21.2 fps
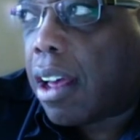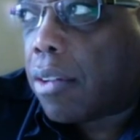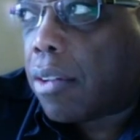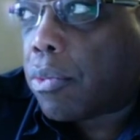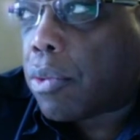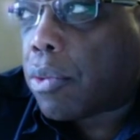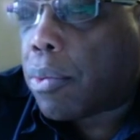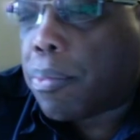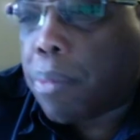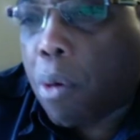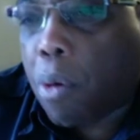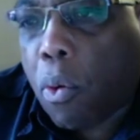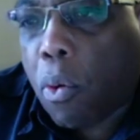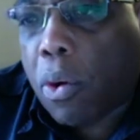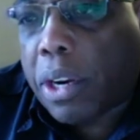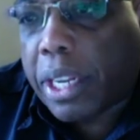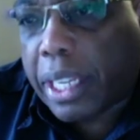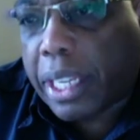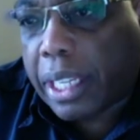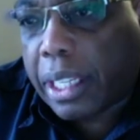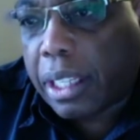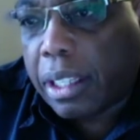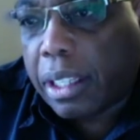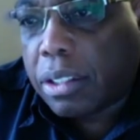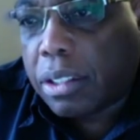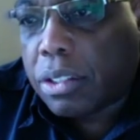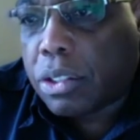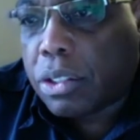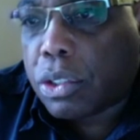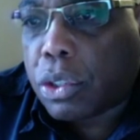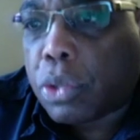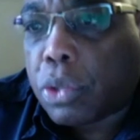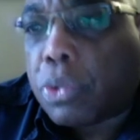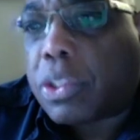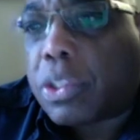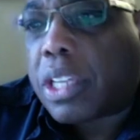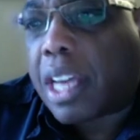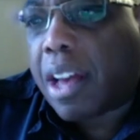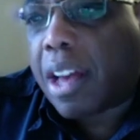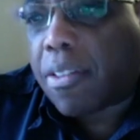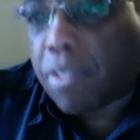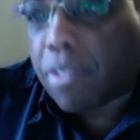reporting to the
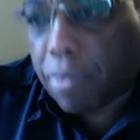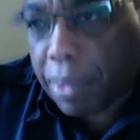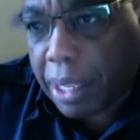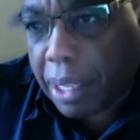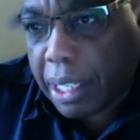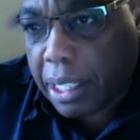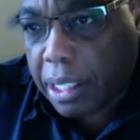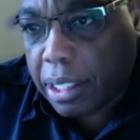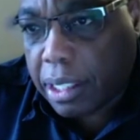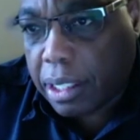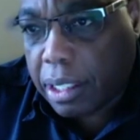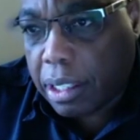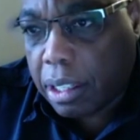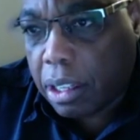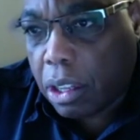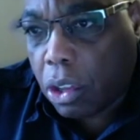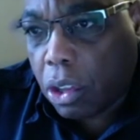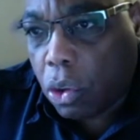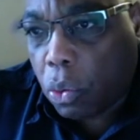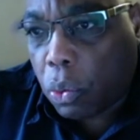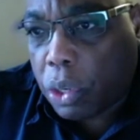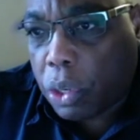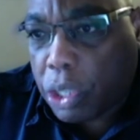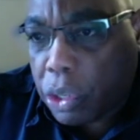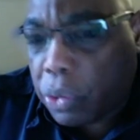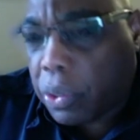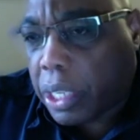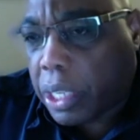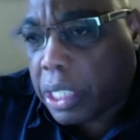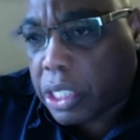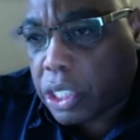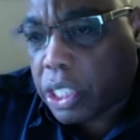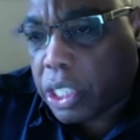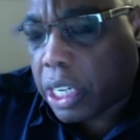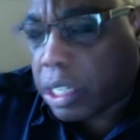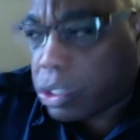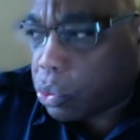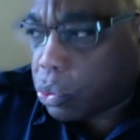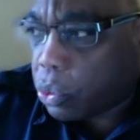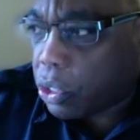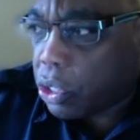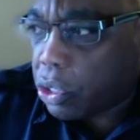government. When you
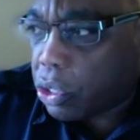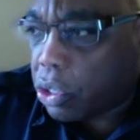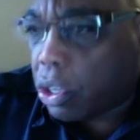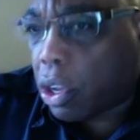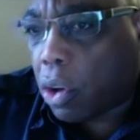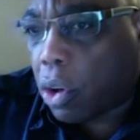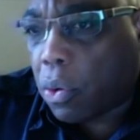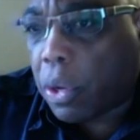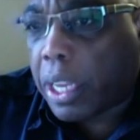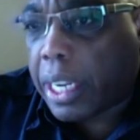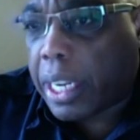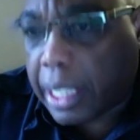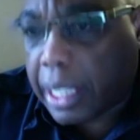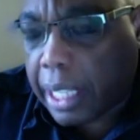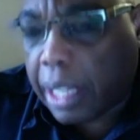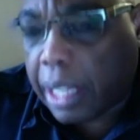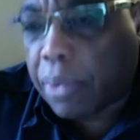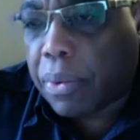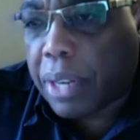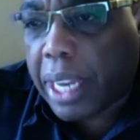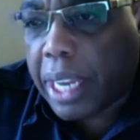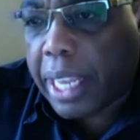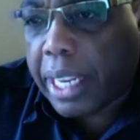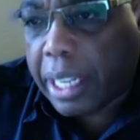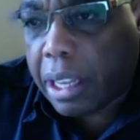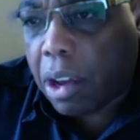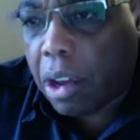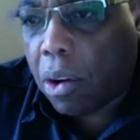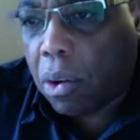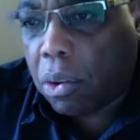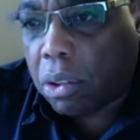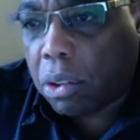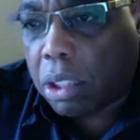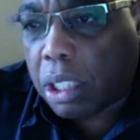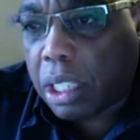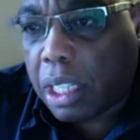go in and liquidate gold,